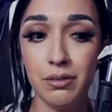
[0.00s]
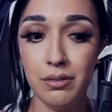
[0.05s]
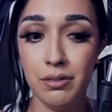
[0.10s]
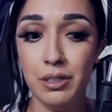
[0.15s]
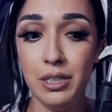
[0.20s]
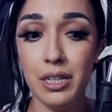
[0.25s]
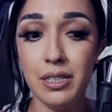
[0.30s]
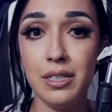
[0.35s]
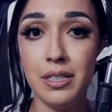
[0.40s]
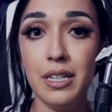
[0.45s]

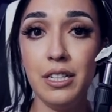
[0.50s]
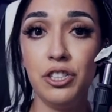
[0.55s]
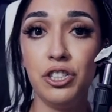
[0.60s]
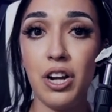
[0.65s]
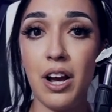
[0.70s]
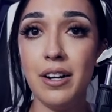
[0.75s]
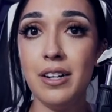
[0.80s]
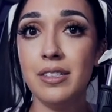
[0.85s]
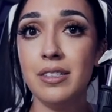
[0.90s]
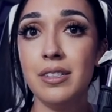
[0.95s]
Disney
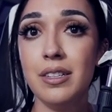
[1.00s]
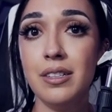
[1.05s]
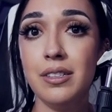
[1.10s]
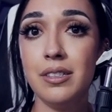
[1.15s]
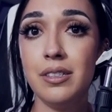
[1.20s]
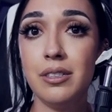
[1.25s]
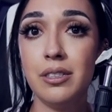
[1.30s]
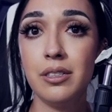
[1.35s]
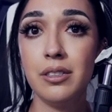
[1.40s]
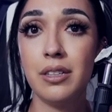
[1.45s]

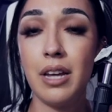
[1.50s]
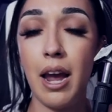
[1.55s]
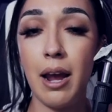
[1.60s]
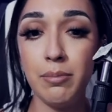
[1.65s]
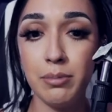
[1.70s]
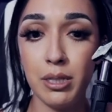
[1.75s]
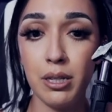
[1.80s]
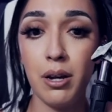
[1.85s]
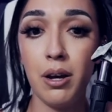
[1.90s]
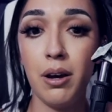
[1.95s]
Genesis
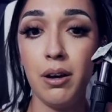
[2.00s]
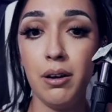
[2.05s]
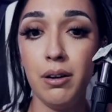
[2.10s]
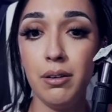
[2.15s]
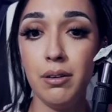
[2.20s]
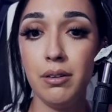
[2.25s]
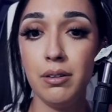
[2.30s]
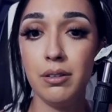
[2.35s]
came to